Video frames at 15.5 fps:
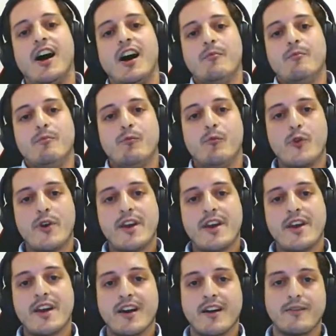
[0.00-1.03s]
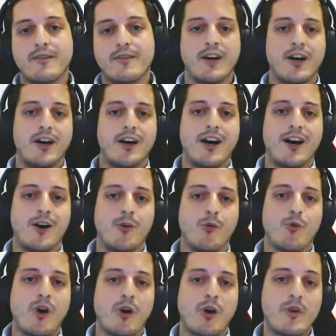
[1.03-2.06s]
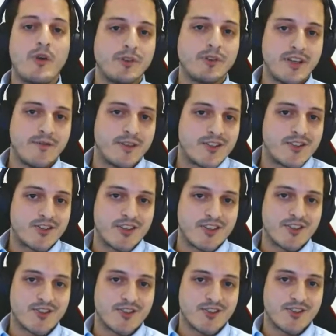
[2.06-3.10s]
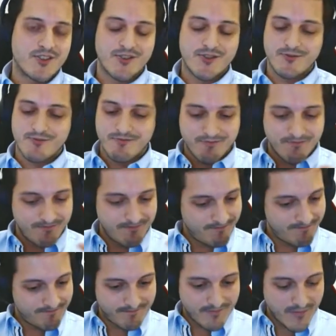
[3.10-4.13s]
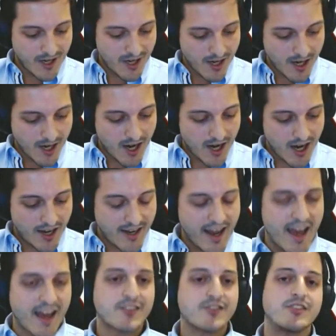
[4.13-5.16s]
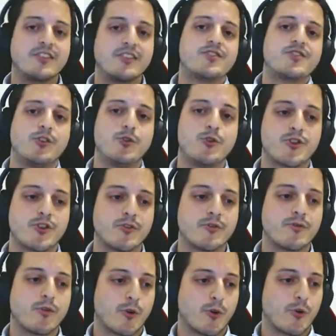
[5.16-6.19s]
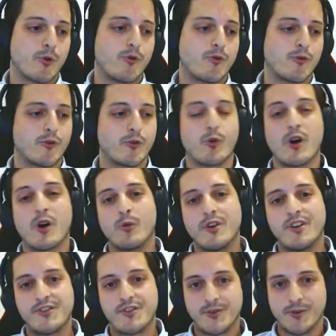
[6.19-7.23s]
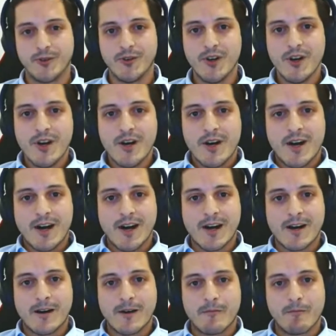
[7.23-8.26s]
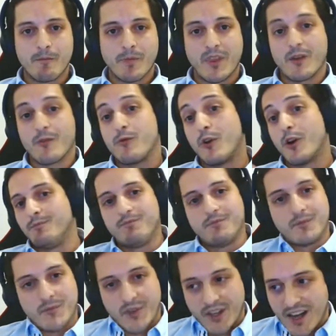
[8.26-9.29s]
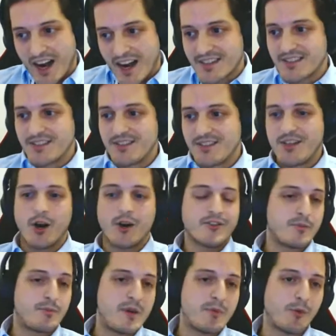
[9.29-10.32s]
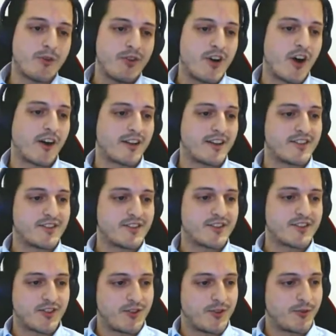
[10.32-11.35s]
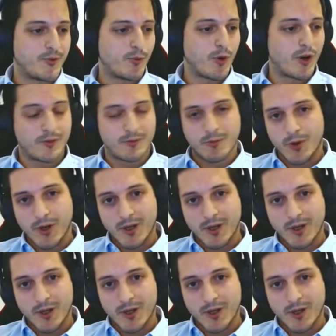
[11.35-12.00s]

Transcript: We have what we believe is an excellent solution for what we do. And for the guys in the audience, the people in the audience do, what